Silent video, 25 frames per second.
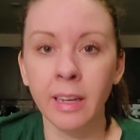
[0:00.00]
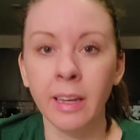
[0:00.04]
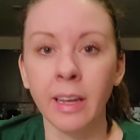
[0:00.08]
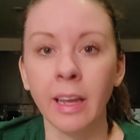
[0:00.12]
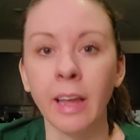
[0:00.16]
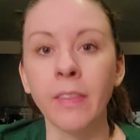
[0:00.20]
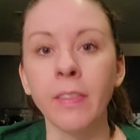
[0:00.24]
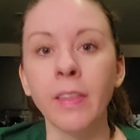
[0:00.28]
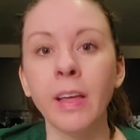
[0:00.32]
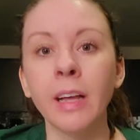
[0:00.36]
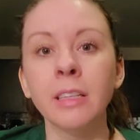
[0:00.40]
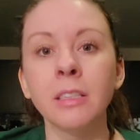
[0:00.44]

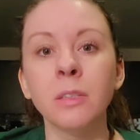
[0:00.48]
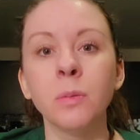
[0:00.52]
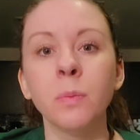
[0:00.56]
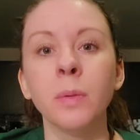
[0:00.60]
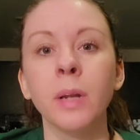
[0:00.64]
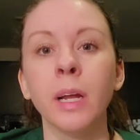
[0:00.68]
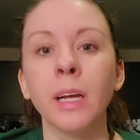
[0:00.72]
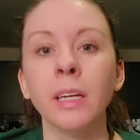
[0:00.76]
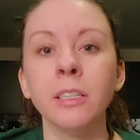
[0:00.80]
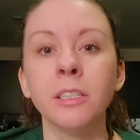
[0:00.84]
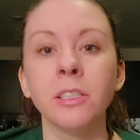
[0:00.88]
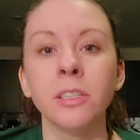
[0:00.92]
and that's when
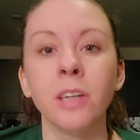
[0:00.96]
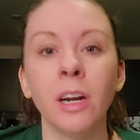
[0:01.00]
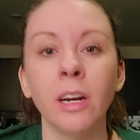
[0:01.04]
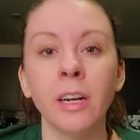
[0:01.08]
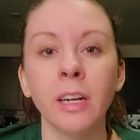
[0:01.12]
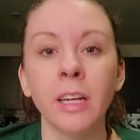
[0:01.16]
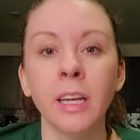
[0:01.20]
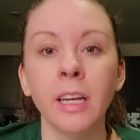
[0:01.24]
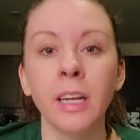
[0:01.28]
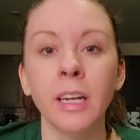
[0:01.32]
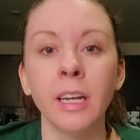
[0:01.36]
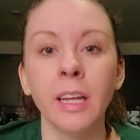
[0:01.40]
I
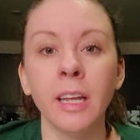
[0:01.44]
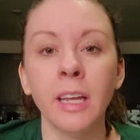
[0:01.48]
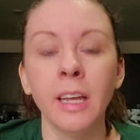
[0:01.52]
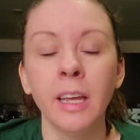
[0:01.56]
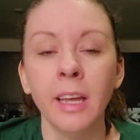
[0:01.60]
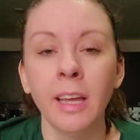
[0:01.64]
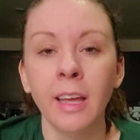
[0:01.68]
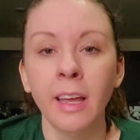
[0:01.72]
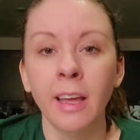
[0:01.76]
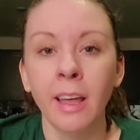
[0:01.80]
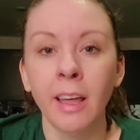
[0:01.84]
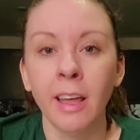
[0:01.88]
started
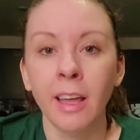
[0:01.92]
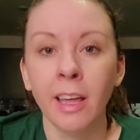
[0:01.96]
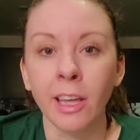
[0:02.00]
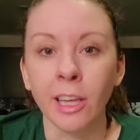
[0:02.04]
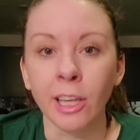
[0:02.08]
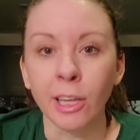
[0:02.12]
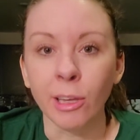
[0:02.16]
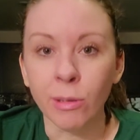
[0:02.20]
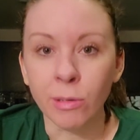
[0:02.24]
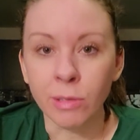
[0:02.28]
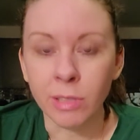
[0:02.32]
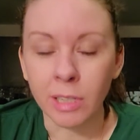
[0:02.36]

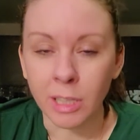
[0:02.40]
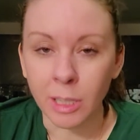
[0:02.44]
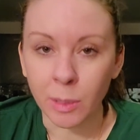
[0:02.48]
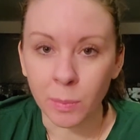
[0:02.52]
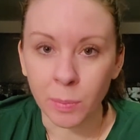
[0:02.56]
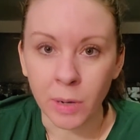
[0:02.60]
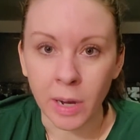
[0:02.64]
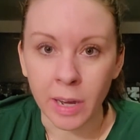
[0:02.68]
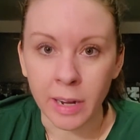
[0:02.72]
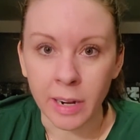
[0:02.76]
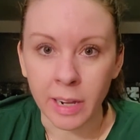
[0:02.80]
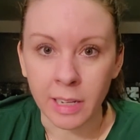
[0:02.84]
using the
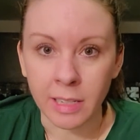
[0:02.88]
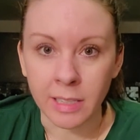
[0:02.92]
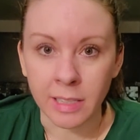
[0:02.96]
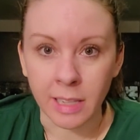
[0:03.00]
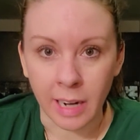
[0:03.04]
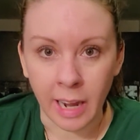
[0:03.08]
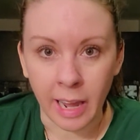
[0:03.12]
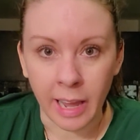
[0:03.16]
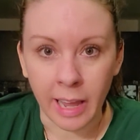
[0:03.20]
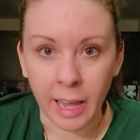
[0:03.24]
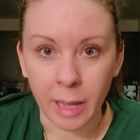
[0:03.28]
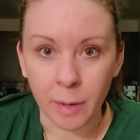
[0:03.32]
products that
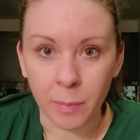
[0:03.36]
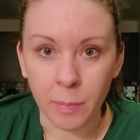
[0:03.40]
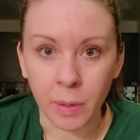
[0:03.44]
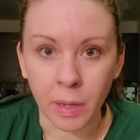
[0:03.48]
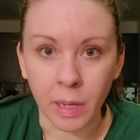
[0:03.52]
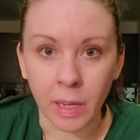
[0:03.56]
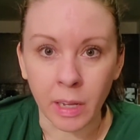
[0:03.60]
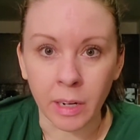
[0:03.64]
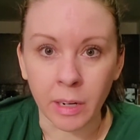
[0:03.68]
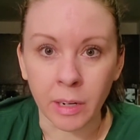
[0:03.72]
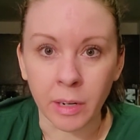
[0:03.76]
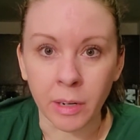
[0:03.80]
I had
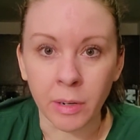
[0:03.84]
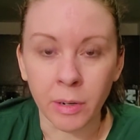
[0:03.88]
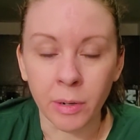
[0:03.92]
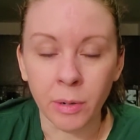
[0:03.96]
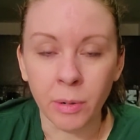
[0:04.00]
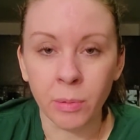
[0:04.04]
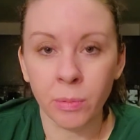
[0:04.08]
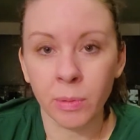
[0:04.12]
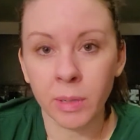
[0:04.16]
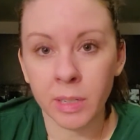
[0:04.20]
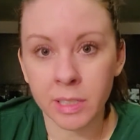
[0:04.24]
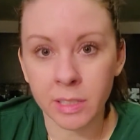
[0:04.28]
been
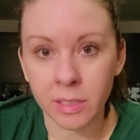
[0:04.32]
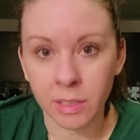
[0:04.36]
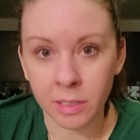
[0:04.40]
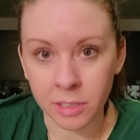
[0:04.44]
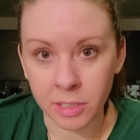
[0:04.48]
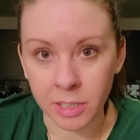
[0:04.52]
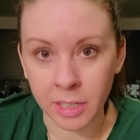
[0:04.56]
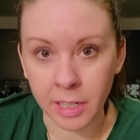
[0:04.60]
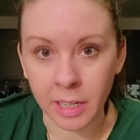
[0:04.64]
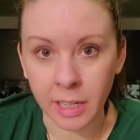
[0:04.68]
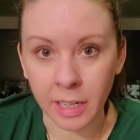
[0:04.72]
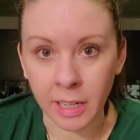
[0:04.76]

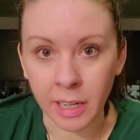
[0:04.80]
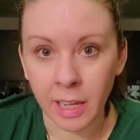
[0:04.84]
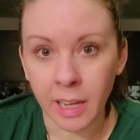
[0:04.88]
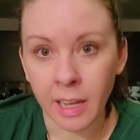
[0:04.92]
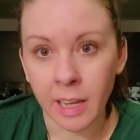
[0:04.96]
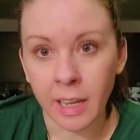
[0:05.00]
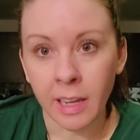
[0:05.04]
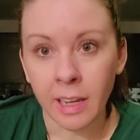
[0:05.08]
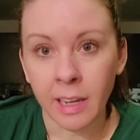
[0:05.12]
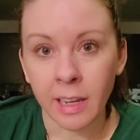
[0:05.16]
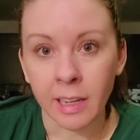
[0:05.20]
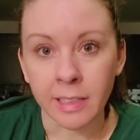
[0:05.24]
researching
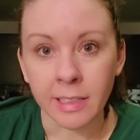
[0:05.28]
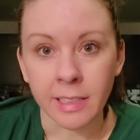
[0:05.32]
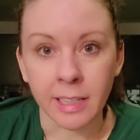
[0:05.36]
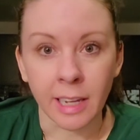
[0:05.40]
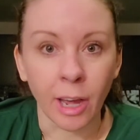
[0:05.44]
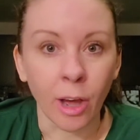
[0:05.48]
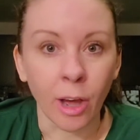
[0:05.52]
to